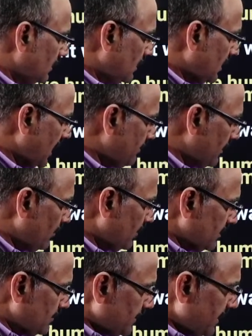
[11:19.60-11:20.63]
Dry bulb
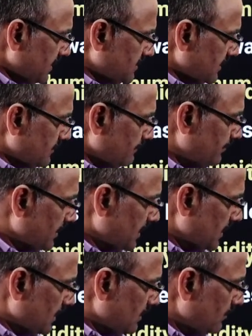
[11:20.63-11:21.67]
temperature,
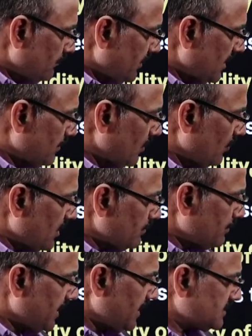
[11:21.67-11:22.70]
wet bulb
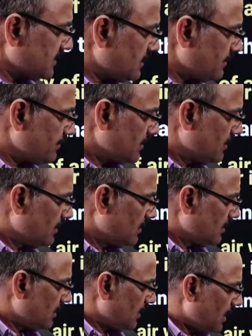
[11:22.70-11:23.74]
temperature
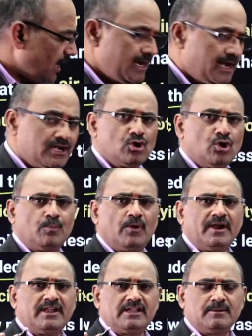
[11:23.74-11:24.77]
and dew
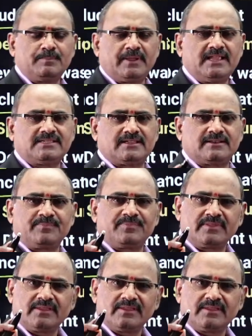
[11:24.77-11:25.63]
point temperature